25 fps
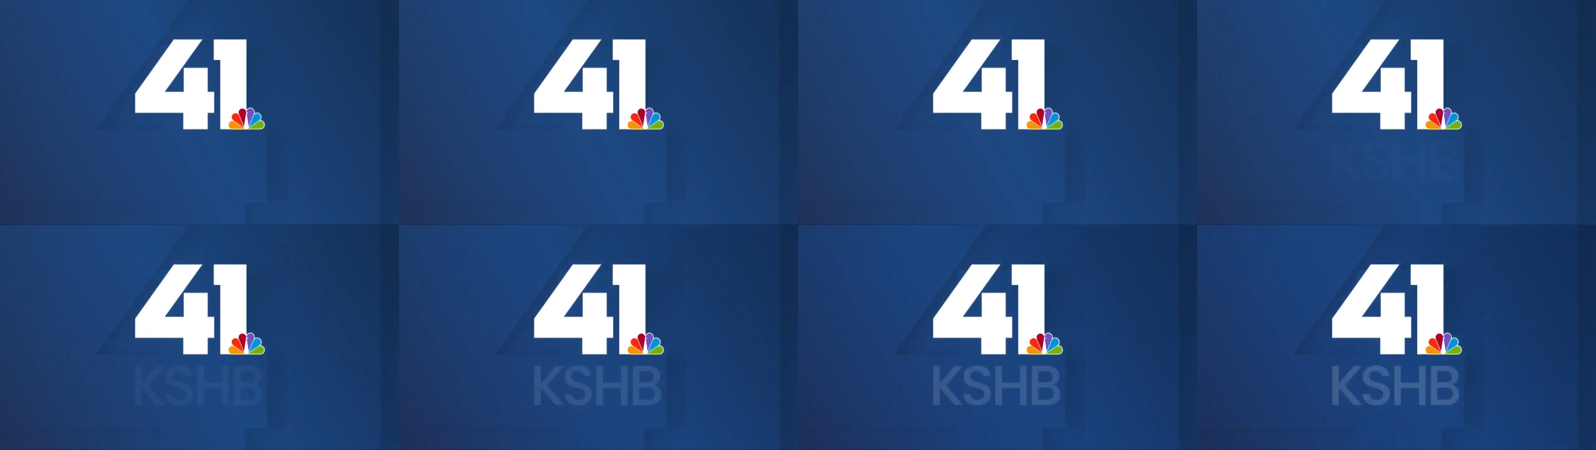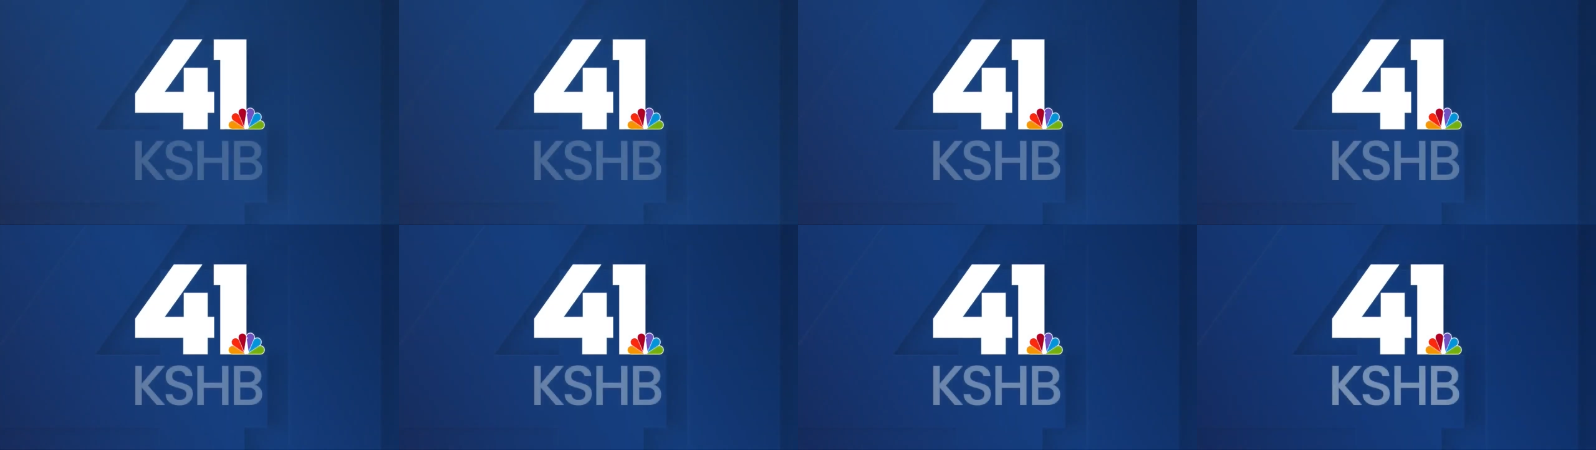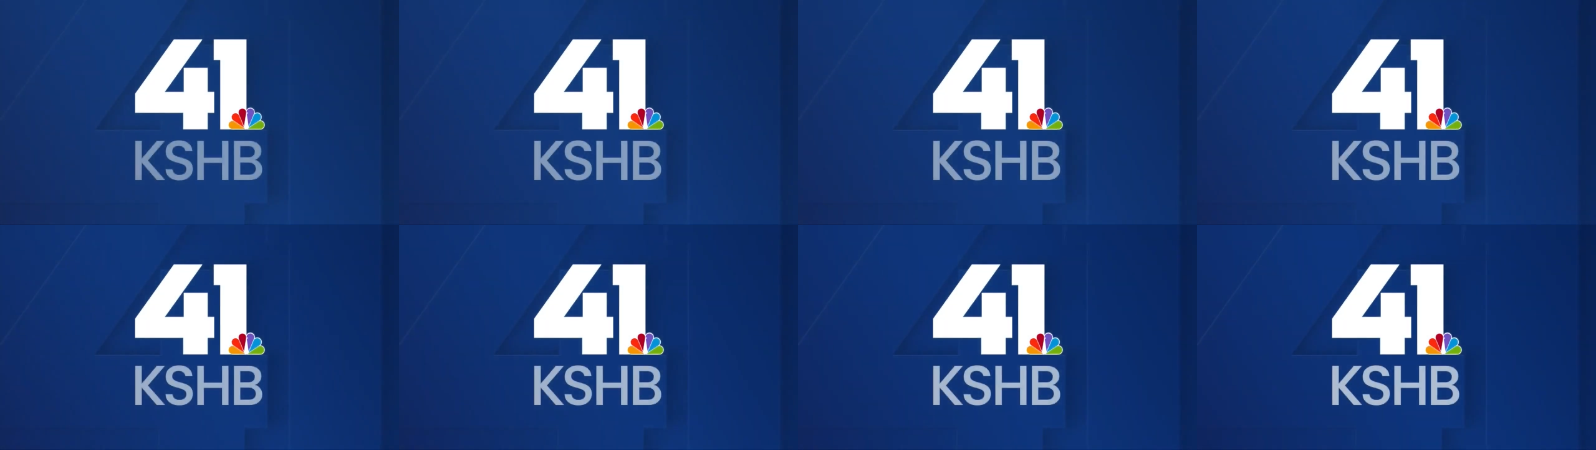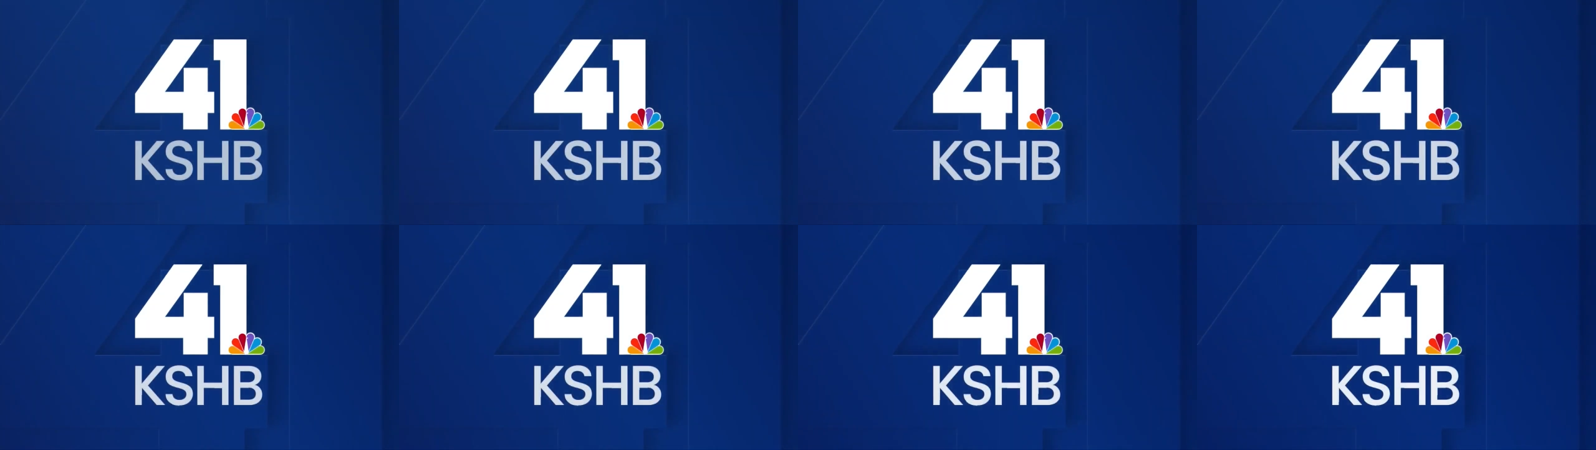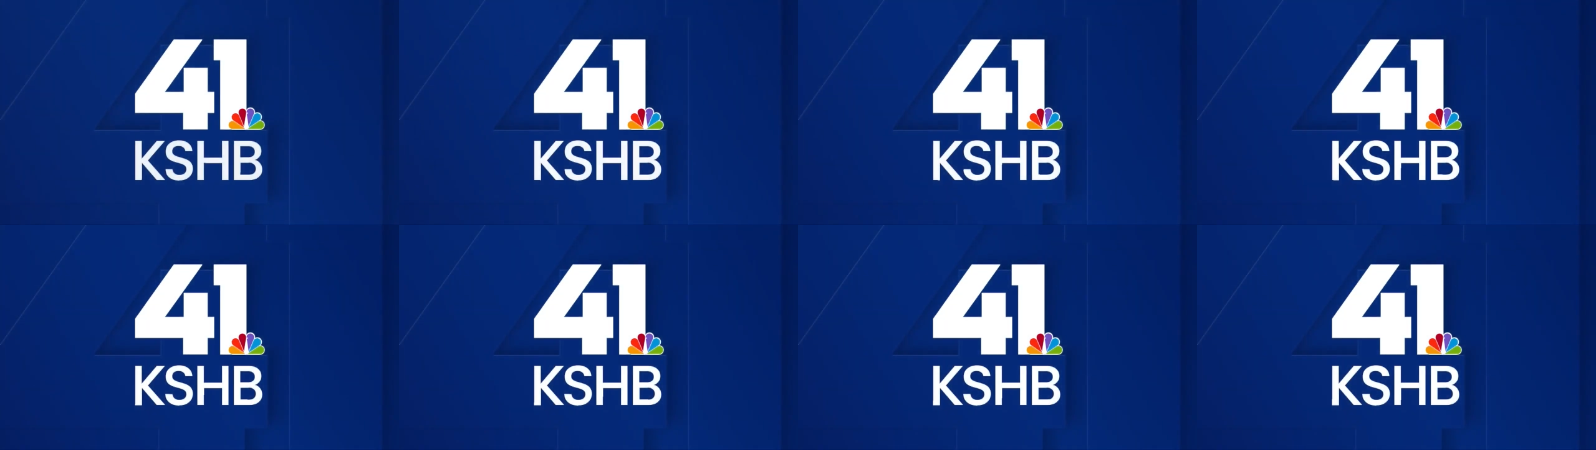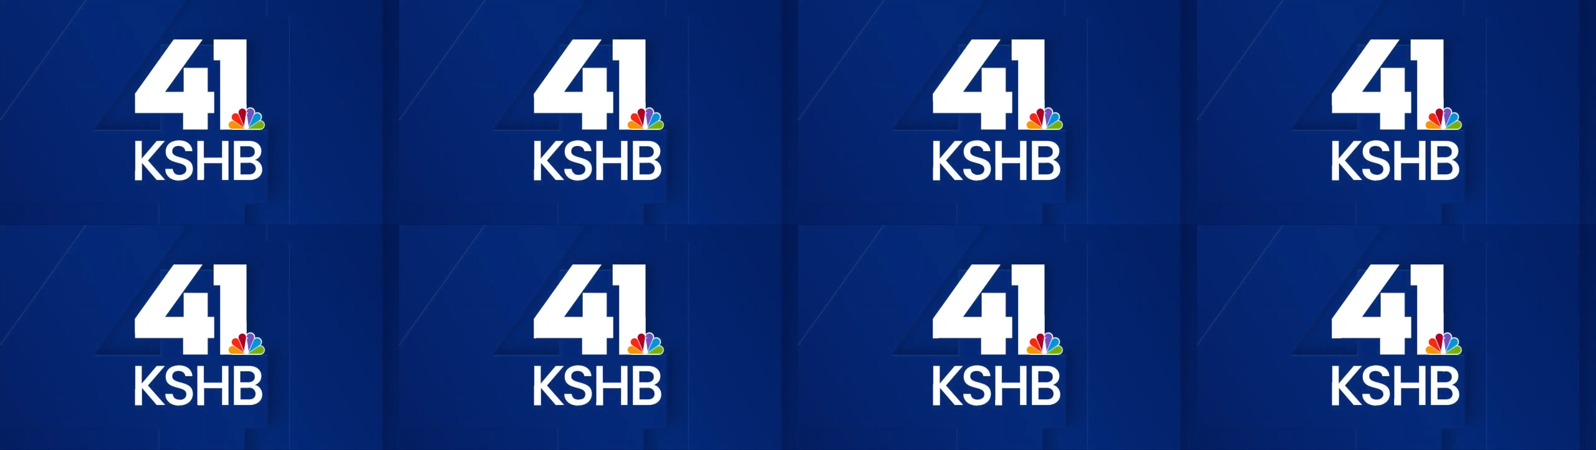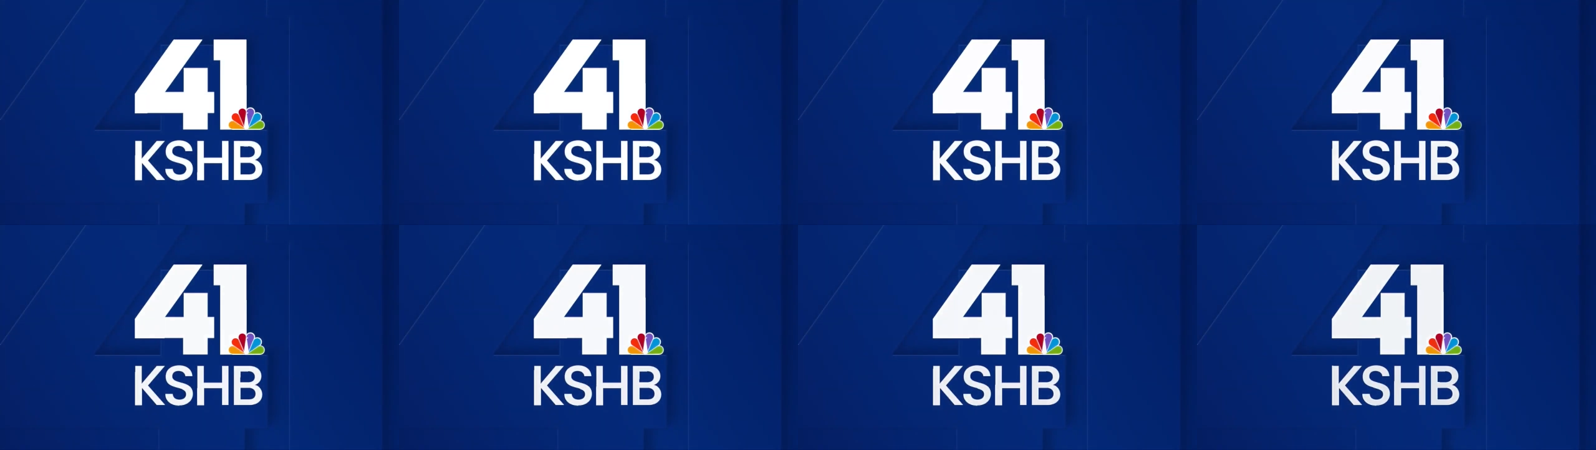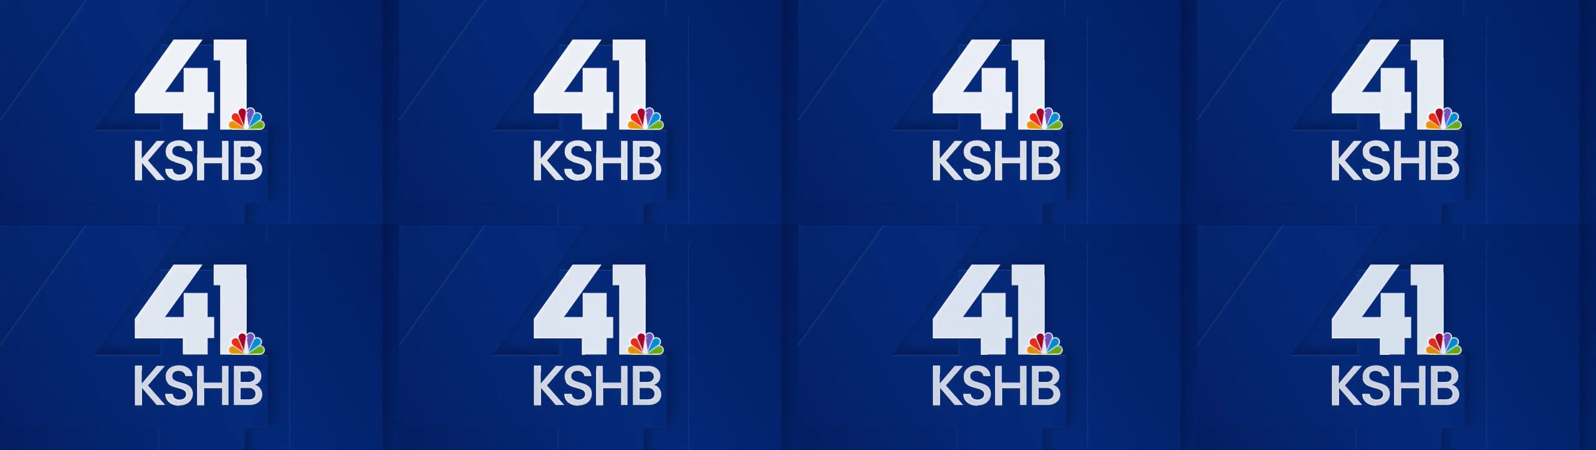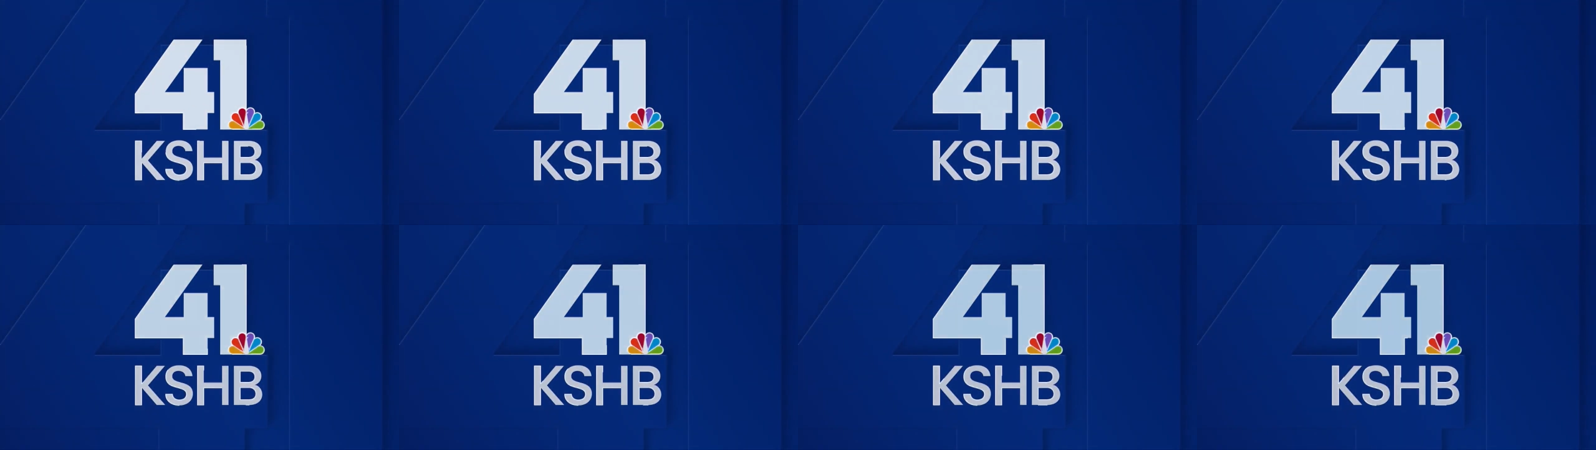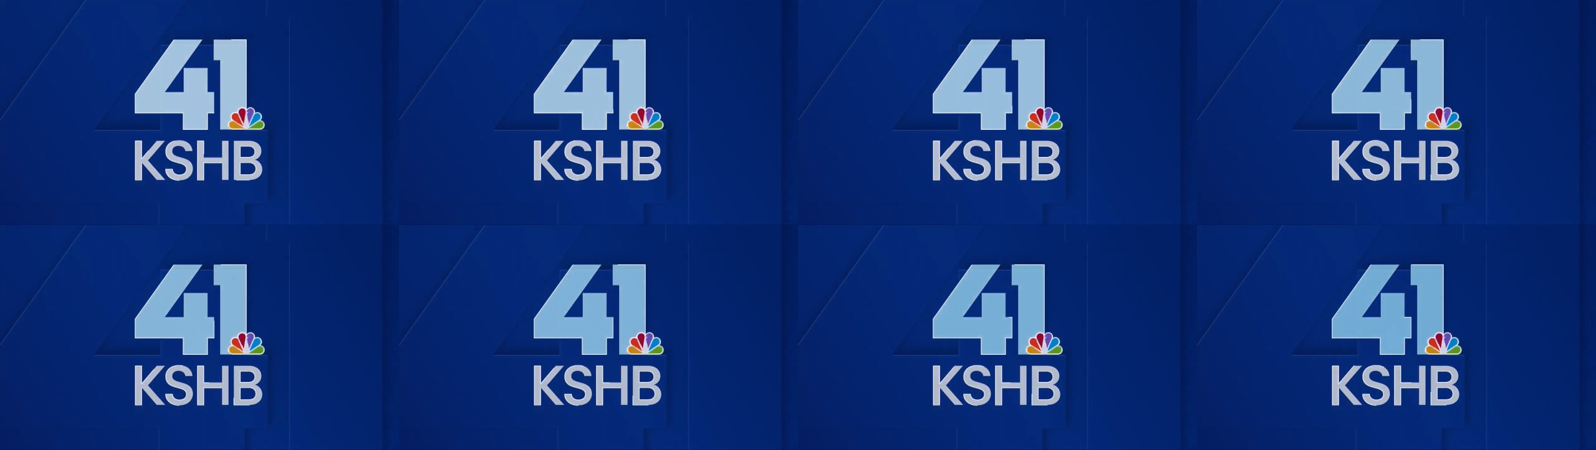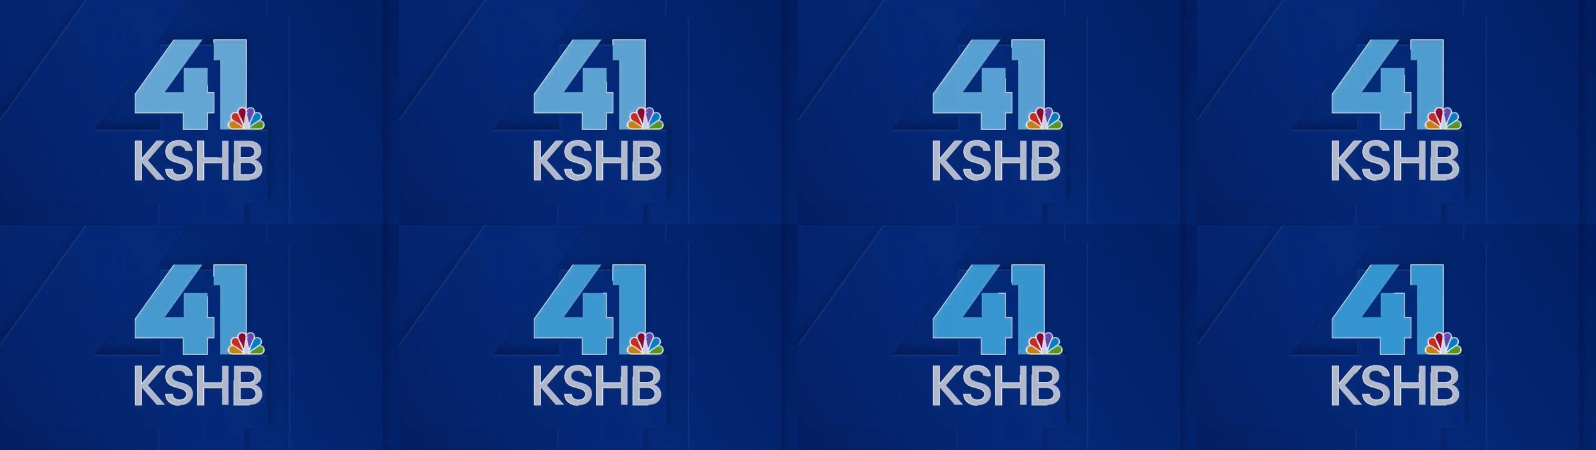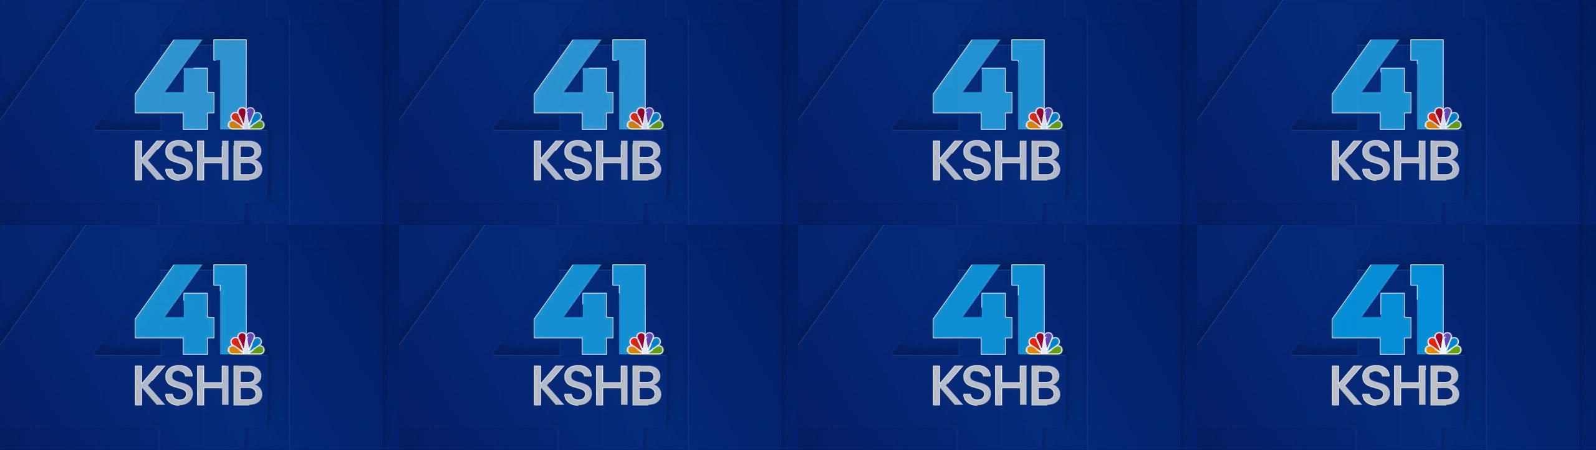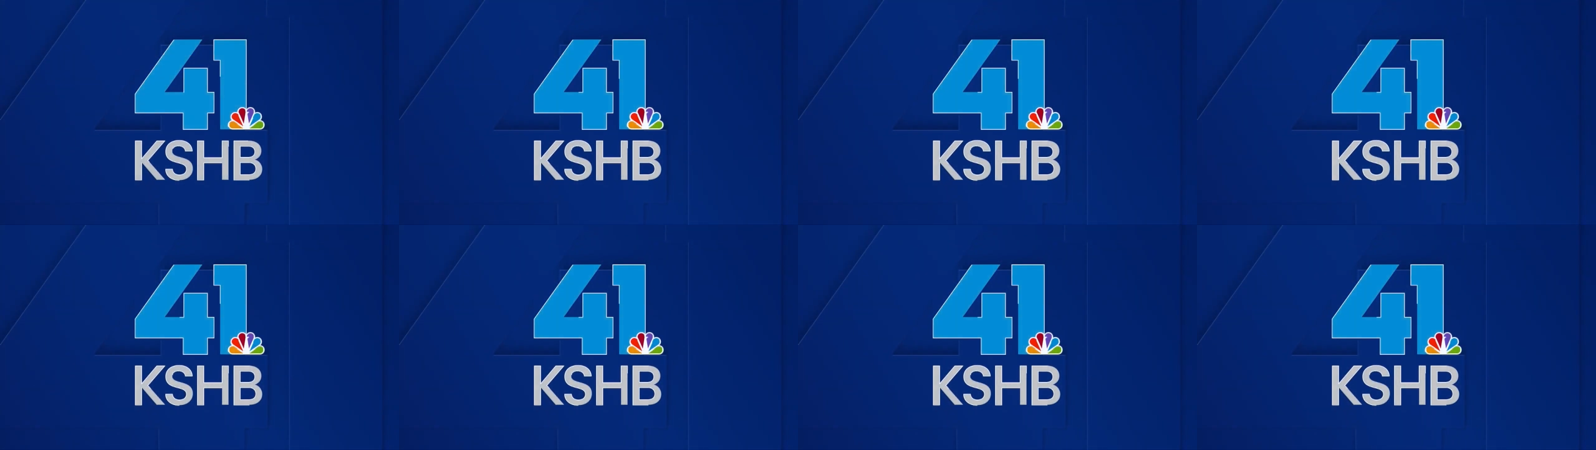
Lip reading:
Nobody's mouth can be seen.